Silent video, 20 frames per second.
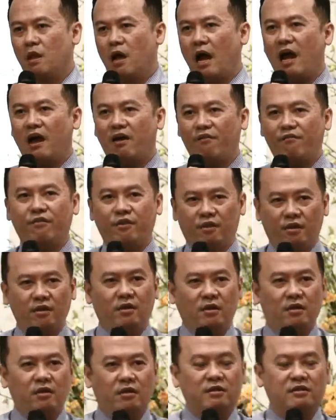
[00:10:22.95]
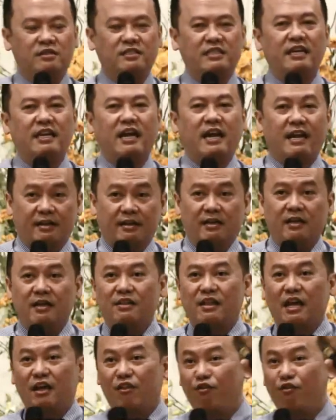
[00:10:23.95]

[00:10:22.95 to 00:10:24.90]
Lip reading: I have said that there are